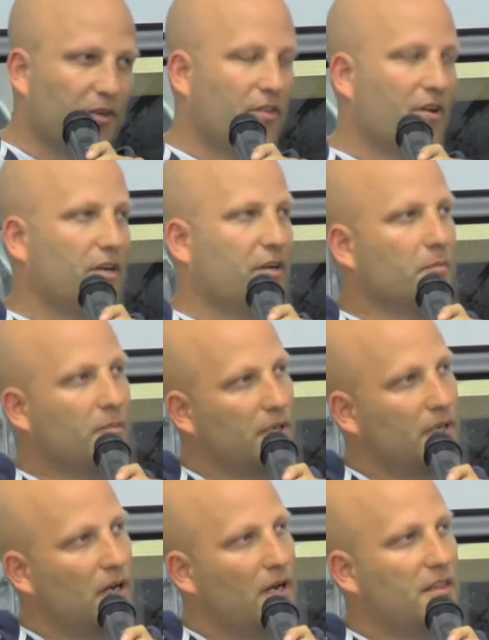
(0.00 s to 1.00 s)
of thought here,
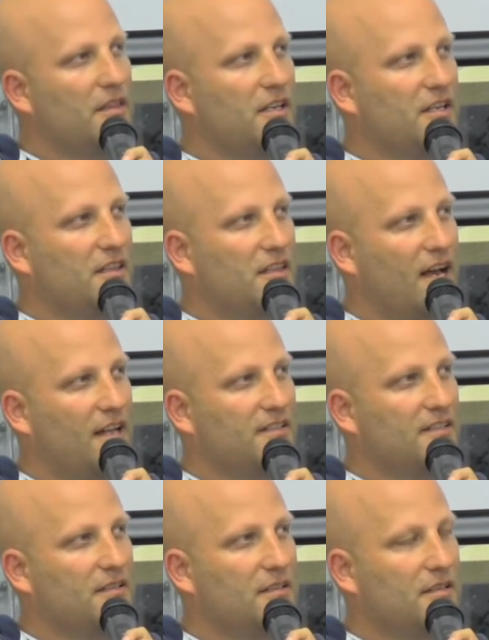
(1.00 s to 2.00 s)
but I think
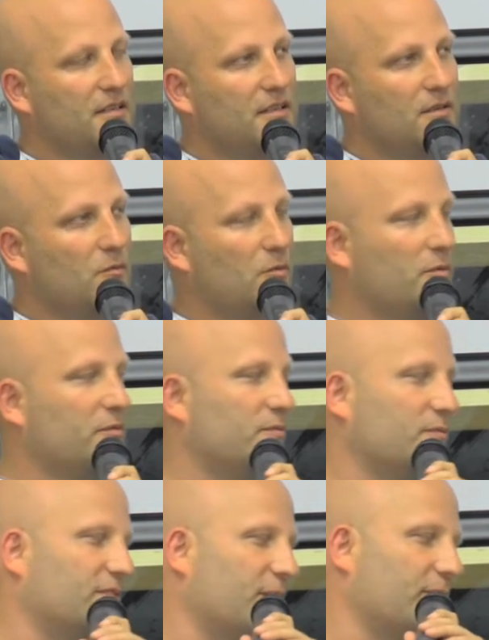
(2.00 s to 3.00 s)
that
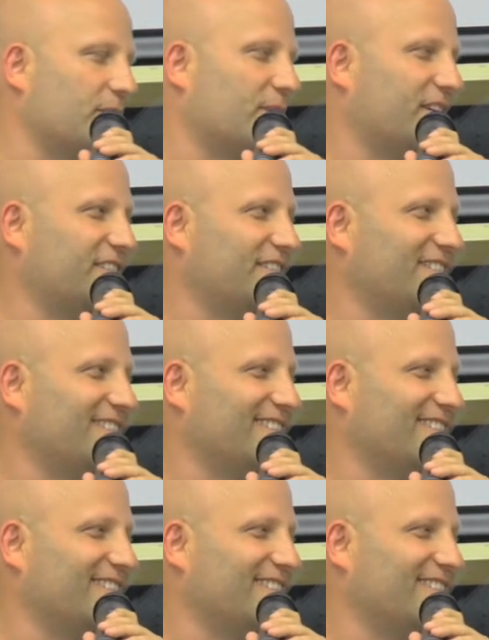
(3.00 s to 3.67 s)
Tell me the question.